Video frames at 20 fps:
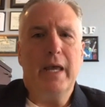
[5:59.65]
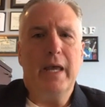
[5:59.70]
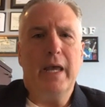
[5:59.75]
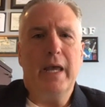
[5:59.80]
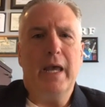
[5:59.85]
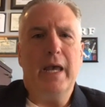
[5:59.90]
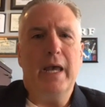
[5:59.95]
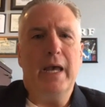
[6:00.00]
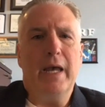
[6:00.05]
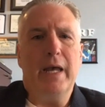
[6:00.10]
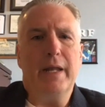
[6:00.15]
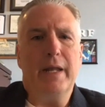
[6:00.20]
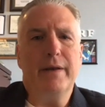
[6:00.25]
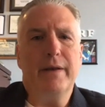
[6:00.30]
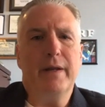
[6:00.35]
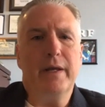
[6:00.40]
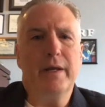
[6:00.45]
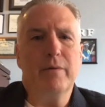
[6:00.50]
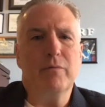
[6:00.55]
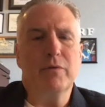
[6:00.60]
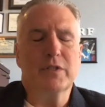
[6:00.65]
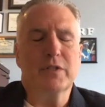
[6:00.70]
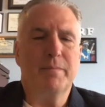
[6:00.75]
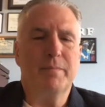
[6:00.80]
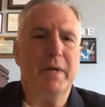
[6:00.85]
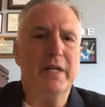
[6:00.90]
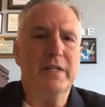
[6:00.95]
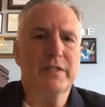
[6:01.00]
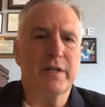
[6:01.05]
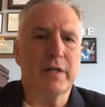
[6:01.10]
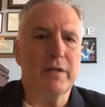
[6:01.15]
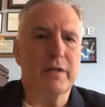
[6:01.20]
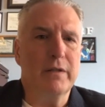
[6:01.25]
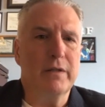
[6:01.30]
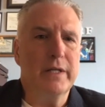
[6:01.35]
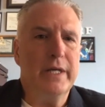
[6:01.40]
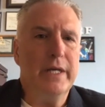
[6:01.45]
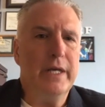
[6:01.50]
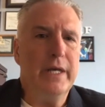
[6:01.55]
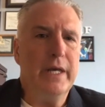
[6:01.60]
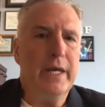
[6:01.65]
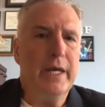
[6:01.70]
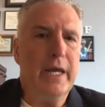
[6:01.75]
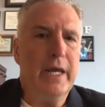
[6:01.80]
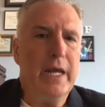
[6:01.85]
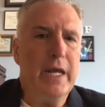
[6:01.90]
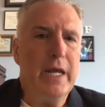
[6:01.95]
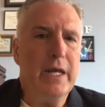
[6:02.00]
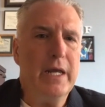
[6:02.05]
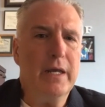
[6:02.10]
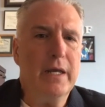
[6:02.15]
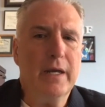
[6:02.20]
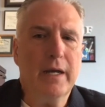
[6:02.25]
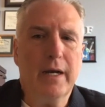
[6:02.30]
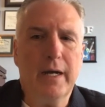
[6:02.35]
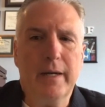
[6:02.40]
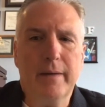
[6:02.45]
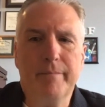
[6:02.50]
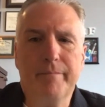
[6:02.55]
and it was basically a